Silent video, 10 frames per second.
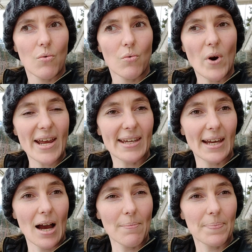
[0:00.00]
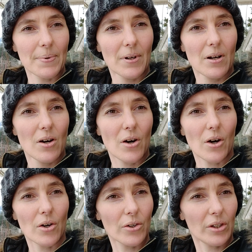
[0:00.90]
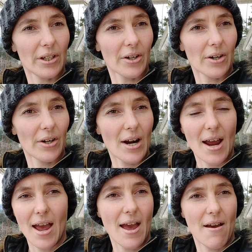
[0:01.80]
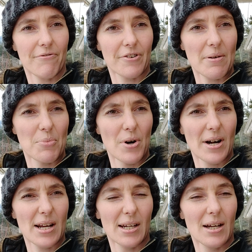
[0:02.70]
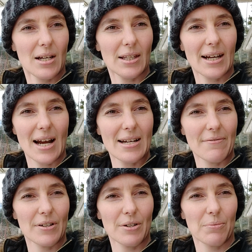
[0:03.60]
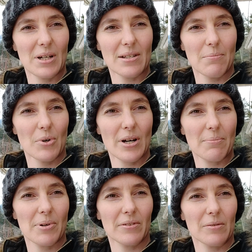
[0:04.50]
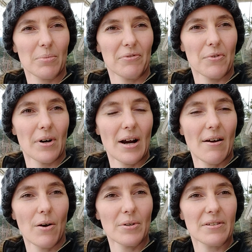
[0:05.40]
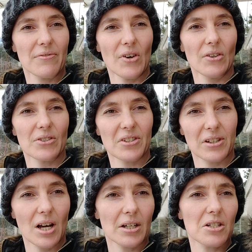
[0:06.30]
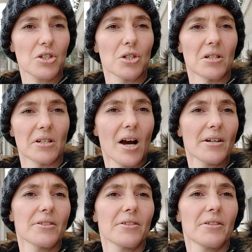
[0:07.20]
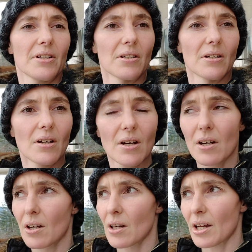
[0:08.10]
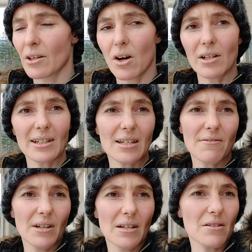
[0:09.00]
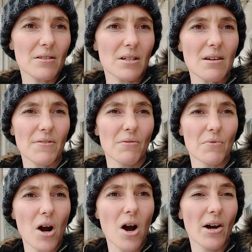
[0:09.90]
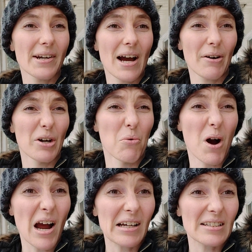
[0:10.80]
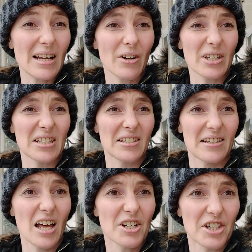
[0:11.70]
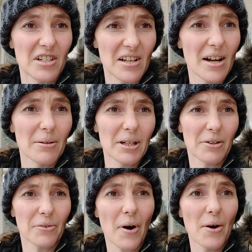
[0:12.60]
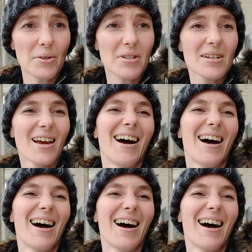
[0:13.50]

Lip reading: waking up earlier every morning. Like, I never was a morning person before. I always felt sluggish and tired, and even raw. And now I know why, because I had all the sludge inside of me. Gross.